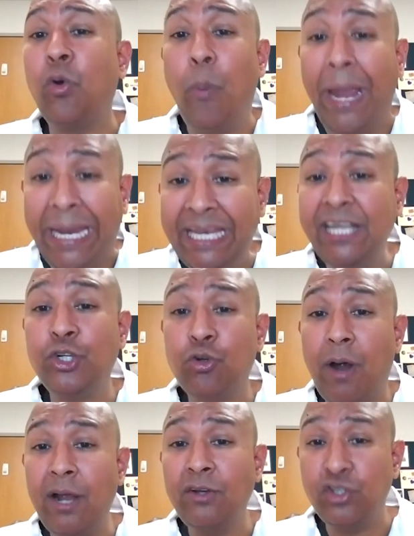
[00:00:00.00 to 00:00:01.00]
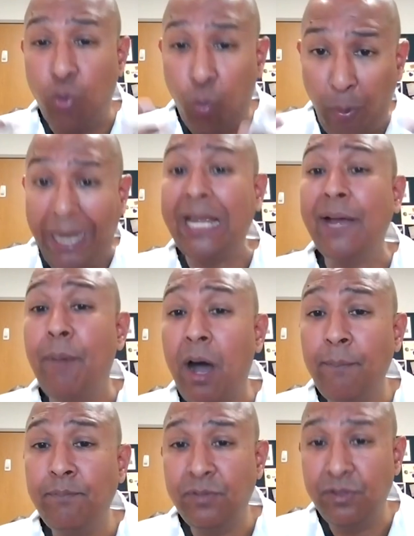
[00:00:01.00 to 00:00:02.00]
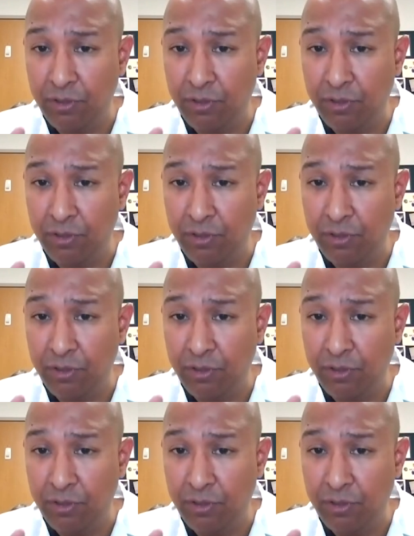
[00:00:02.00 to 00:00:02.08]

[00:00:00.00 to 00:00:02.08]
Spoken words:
awakening trials to wake them up,